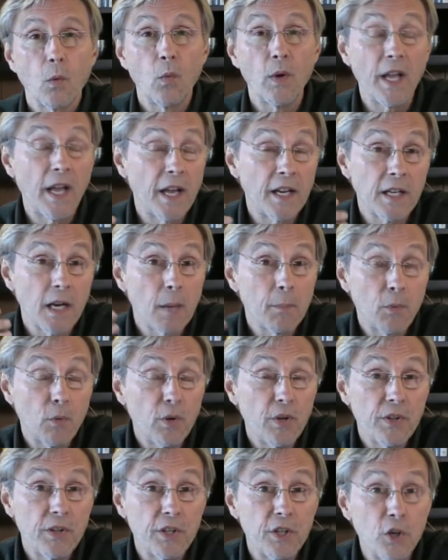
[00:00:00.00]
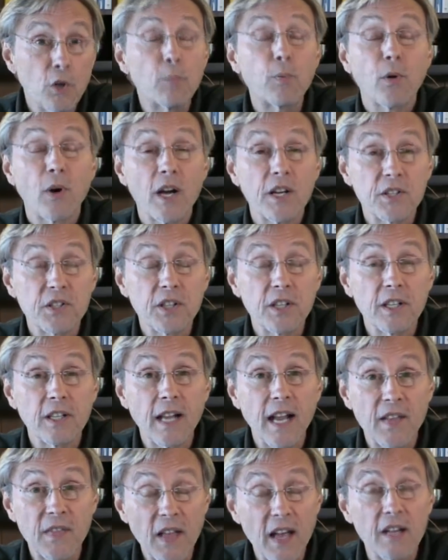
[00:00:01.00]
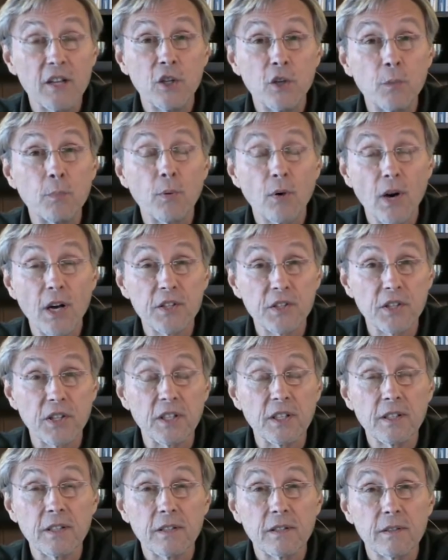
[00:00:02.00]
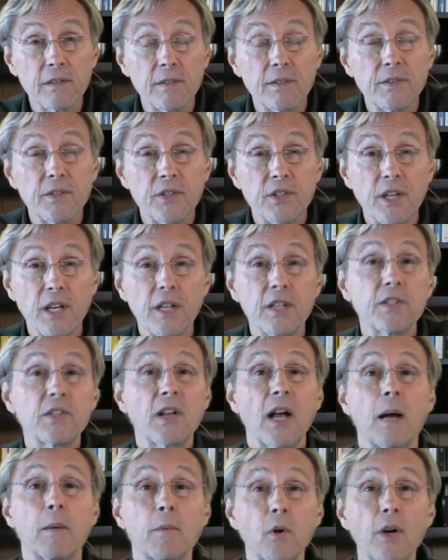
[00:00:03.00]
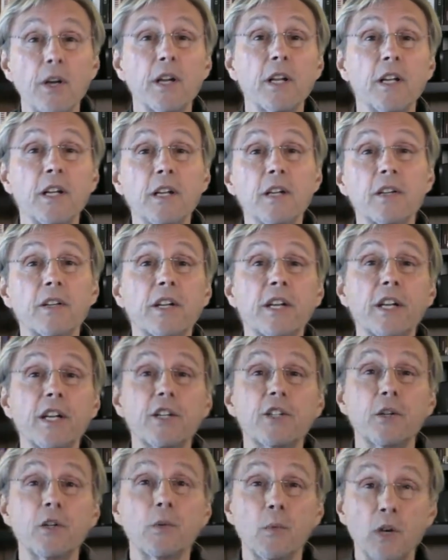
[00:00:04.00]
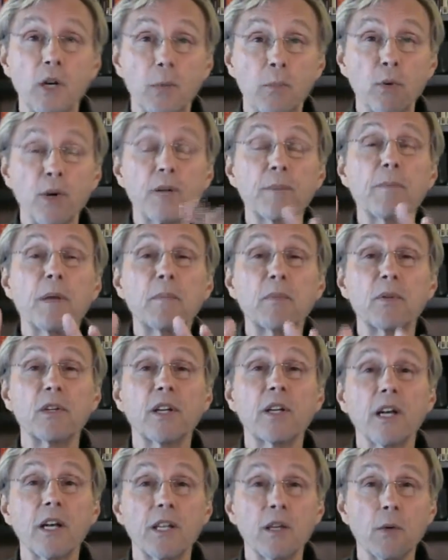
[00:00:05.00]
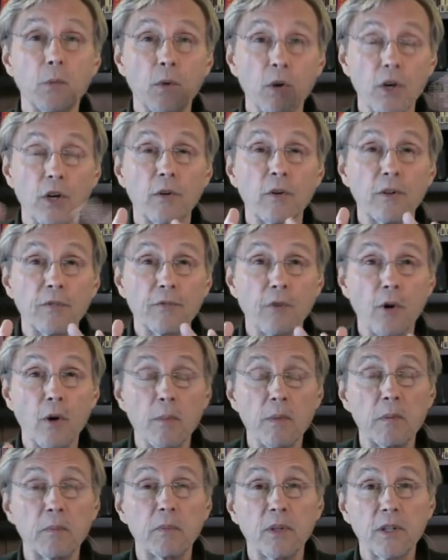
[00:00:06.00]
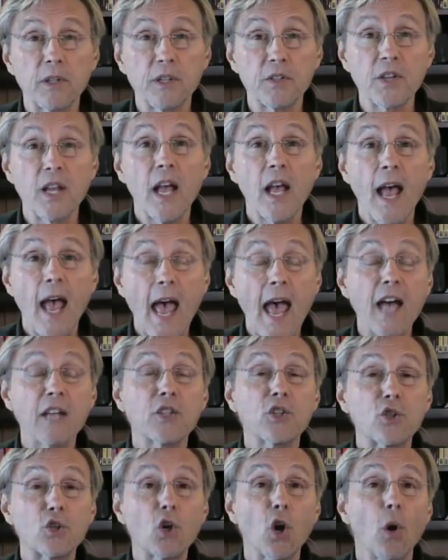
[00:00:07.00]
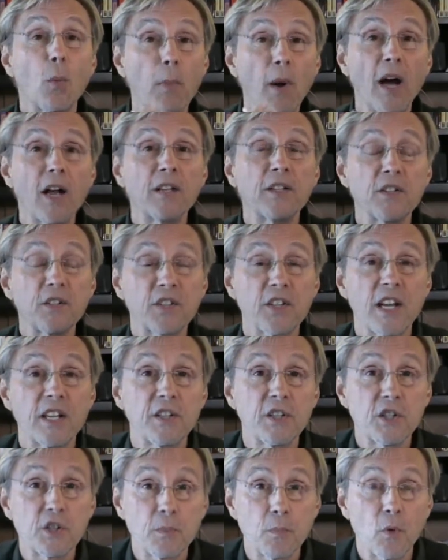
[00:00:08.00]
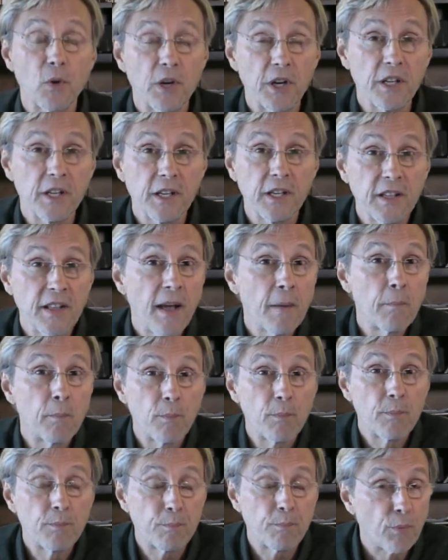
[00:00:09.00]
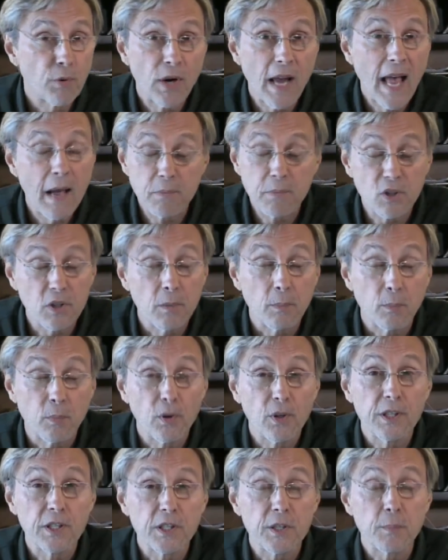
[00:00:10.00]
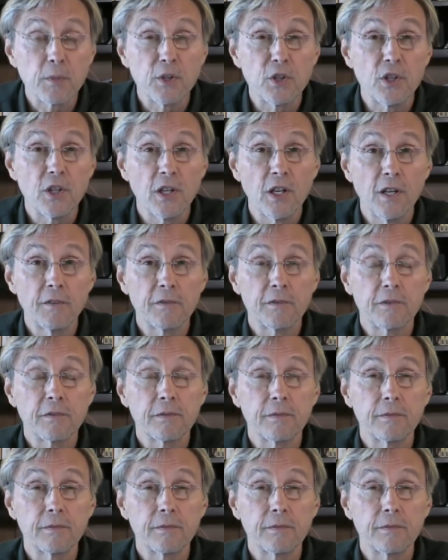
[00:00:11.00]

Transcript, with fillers: we end up with a new president, and that new president says, I'm going to heal the nation. We're going to bring people together. We're going to reform the police, as Joe Biden said this morning in that br- absolutely brilliant speech he gave.